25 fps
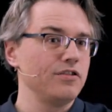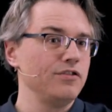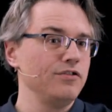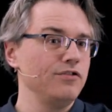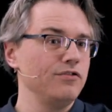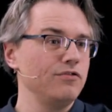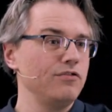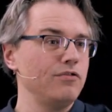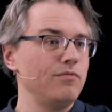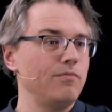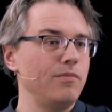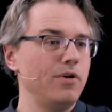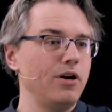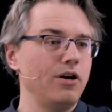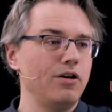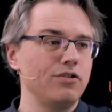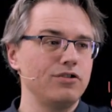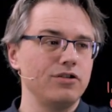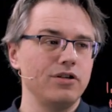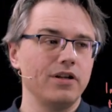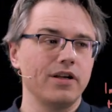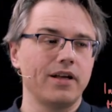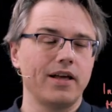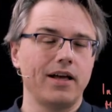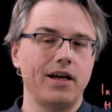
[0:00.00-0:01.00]
your
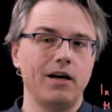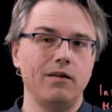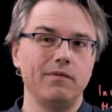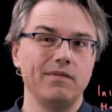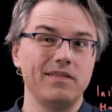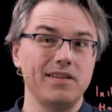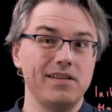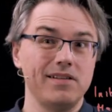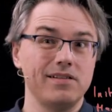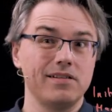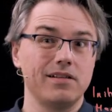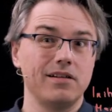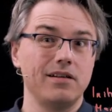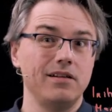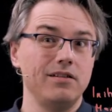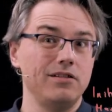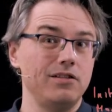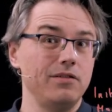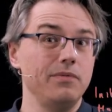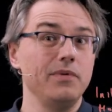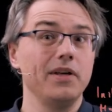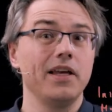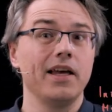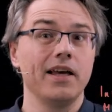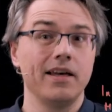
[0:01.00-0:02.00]
margin account is going
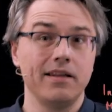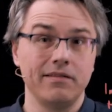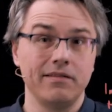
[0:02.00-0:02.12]
to be